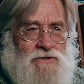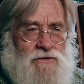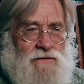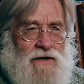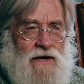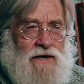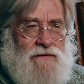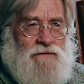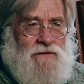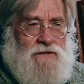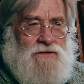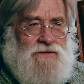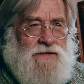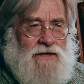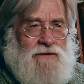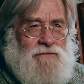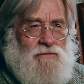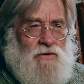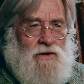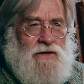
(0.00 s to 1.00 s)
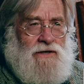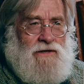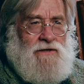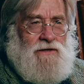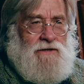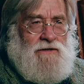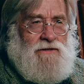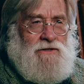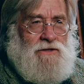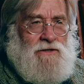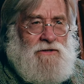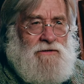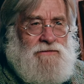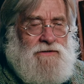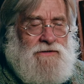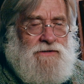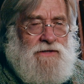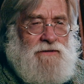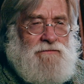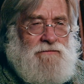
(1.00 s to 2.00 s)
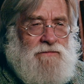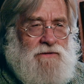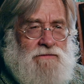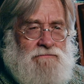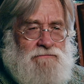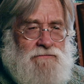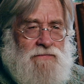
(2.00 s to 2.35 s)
of that in the same way, you know, in the same,